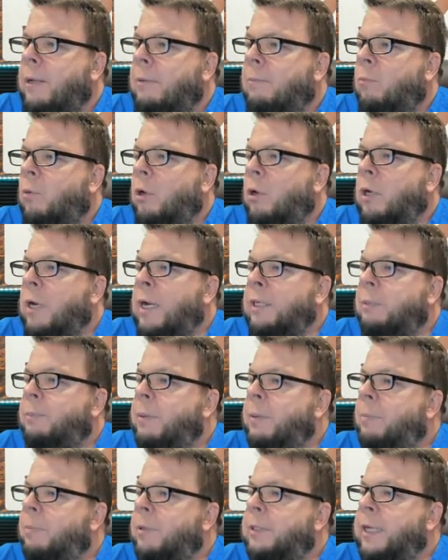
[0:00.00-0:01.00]
More nice
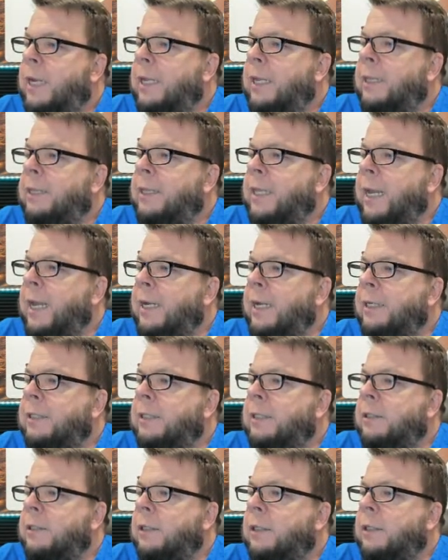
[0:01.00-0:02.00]
people saying
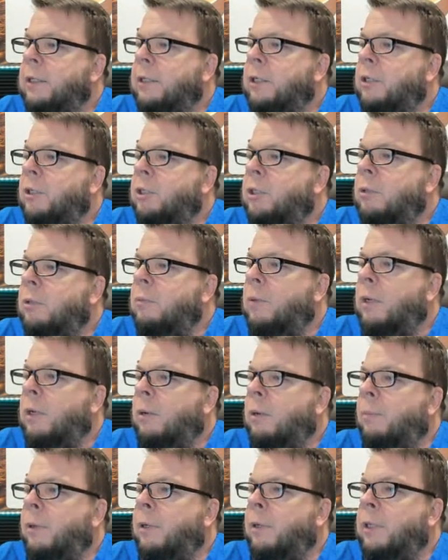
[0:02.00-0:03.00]
thanks, and you're sure
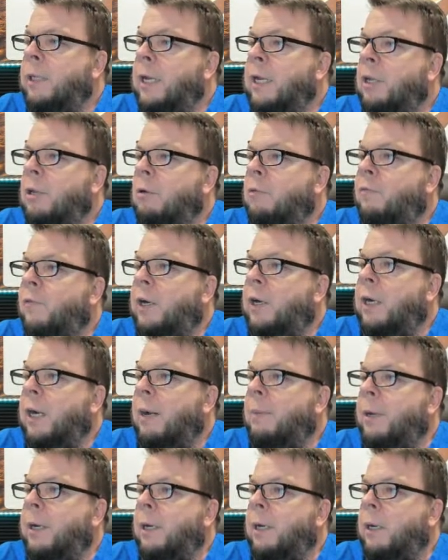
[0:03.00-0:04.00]
welcome, and thank you for
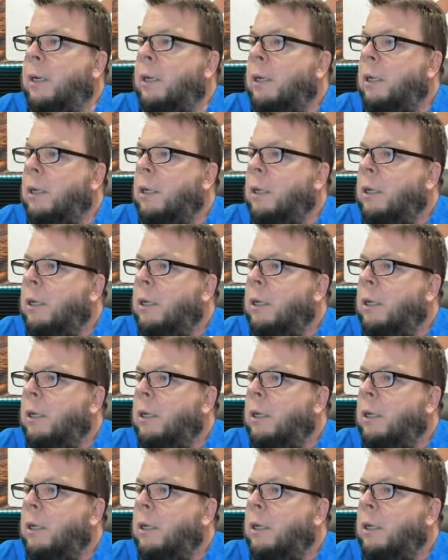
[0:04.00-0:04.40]
coming.